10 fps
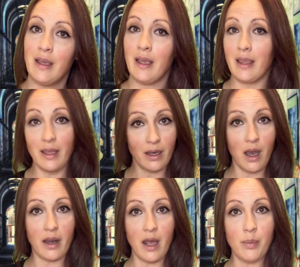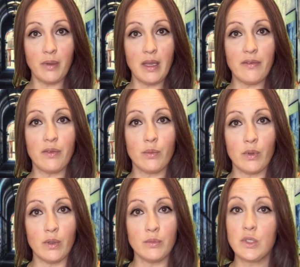He then got up and left the
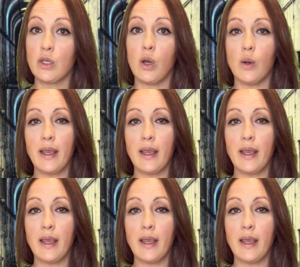room to go and